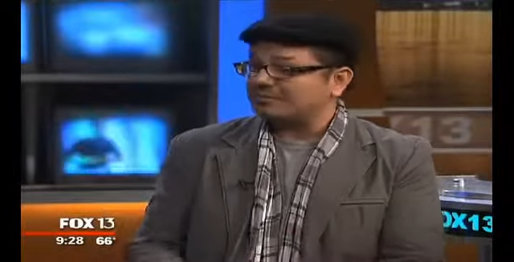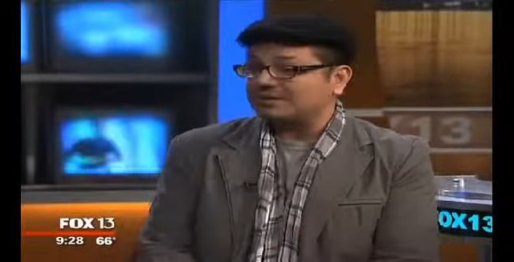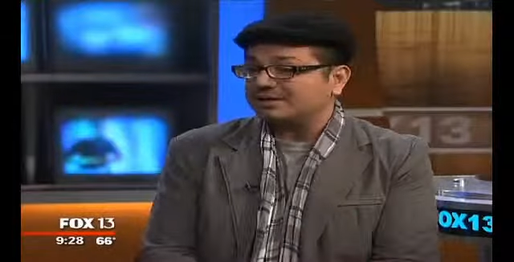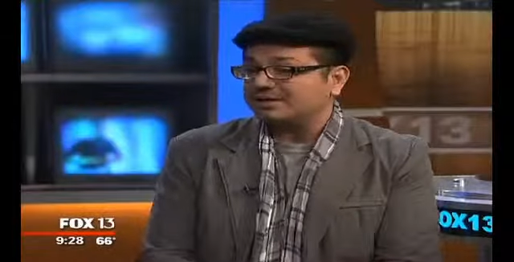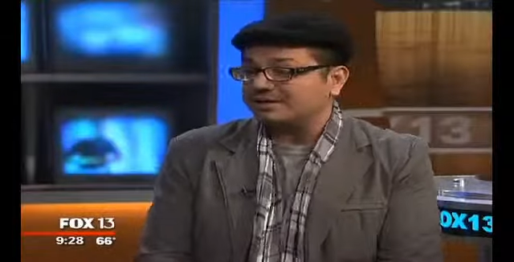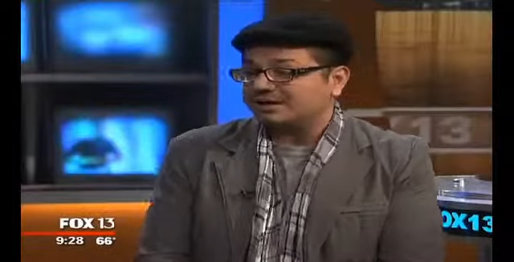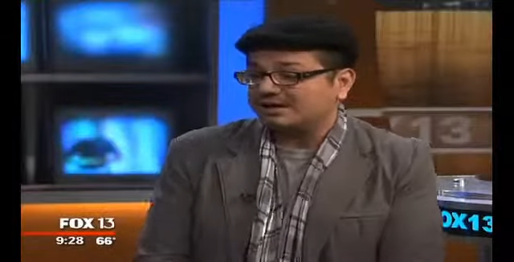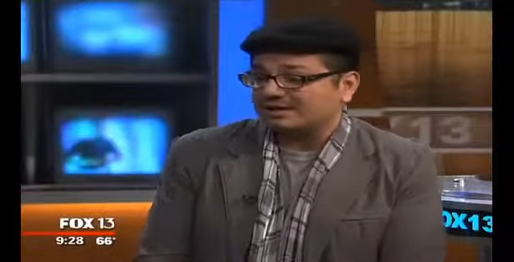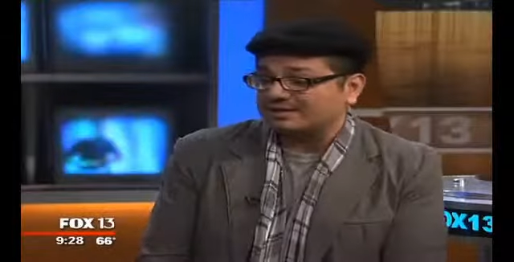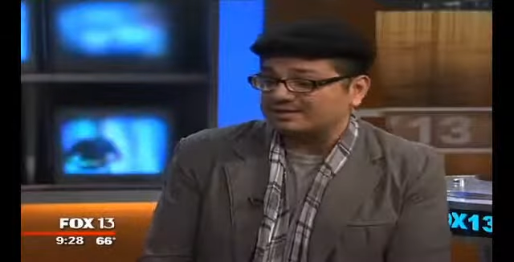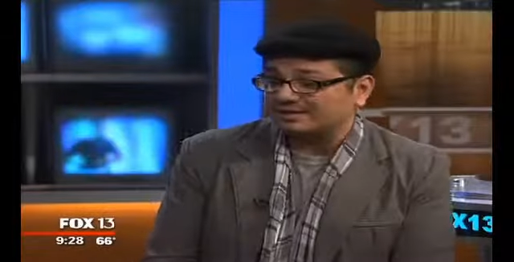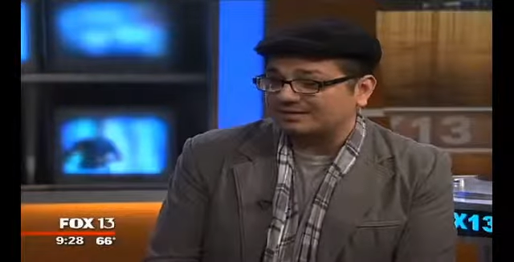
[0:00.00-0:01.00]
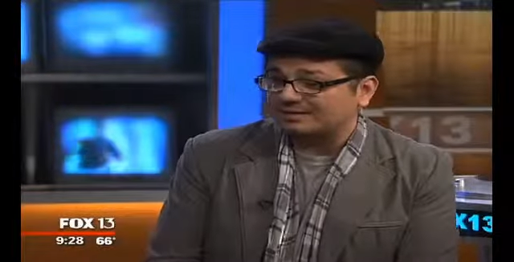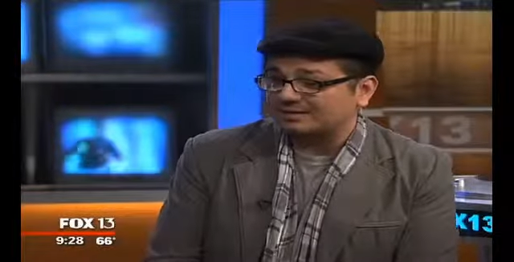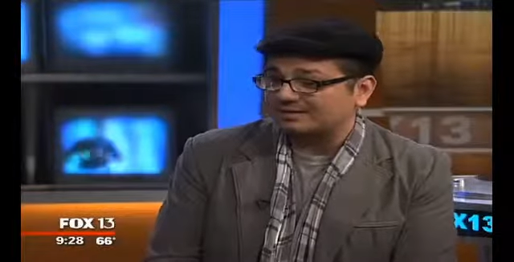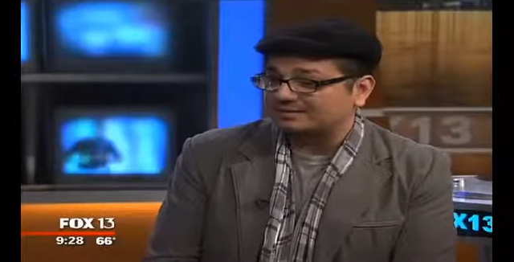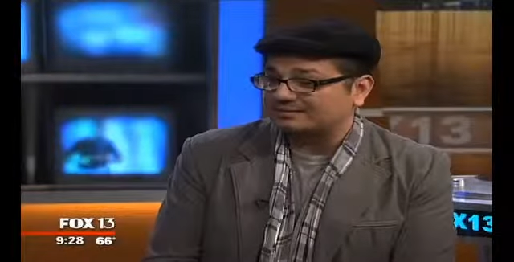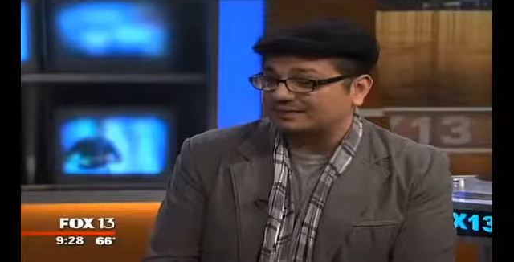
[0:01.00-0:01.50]
Nice. And
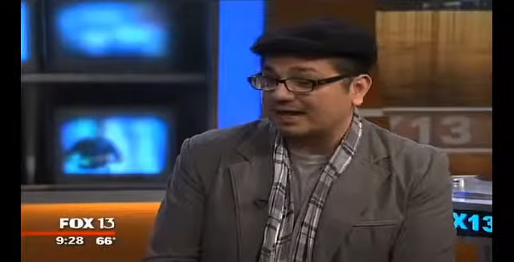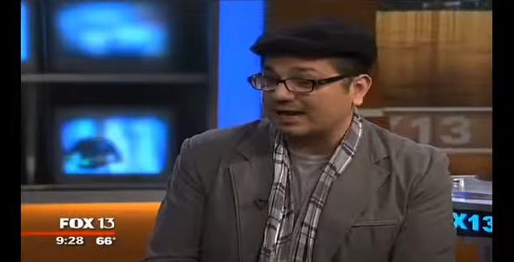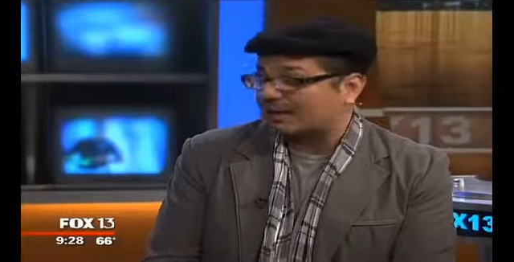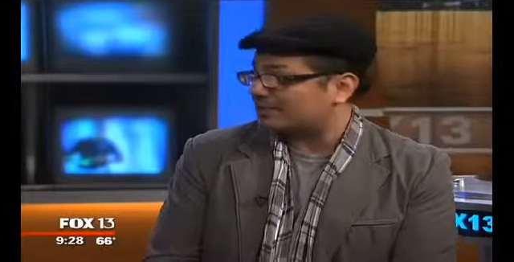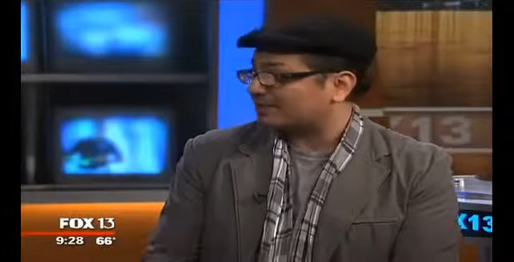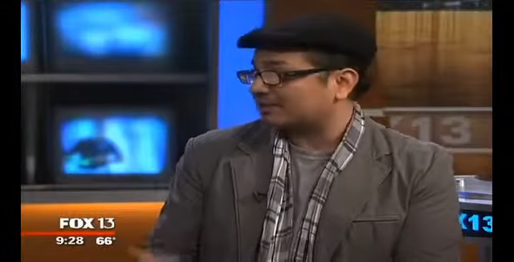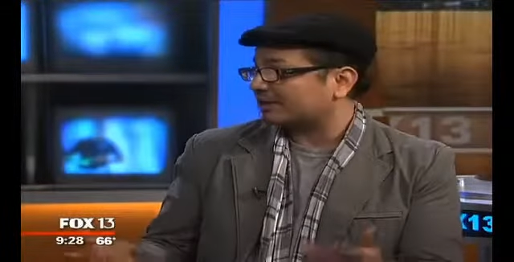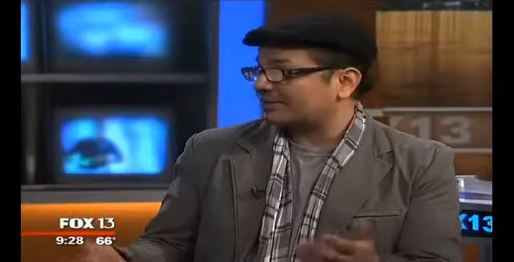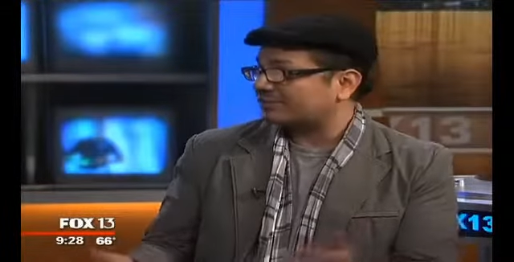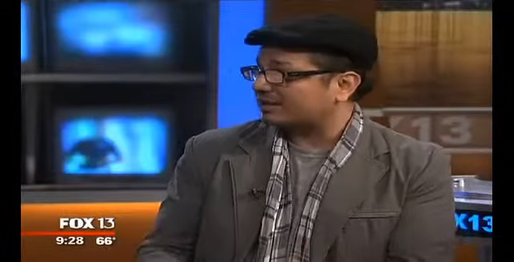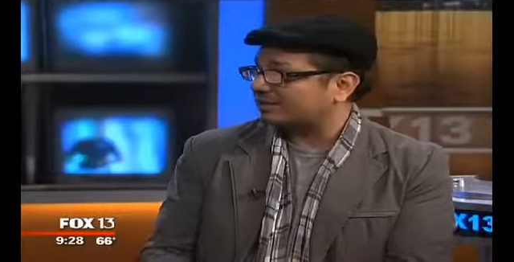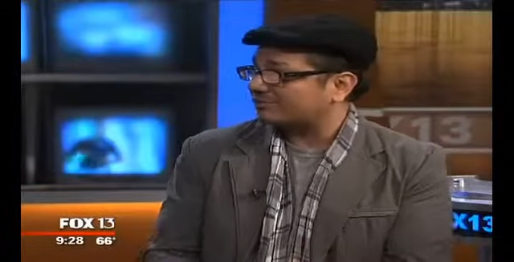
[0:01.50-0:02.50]
yeah, I mean, we're gonna have a lot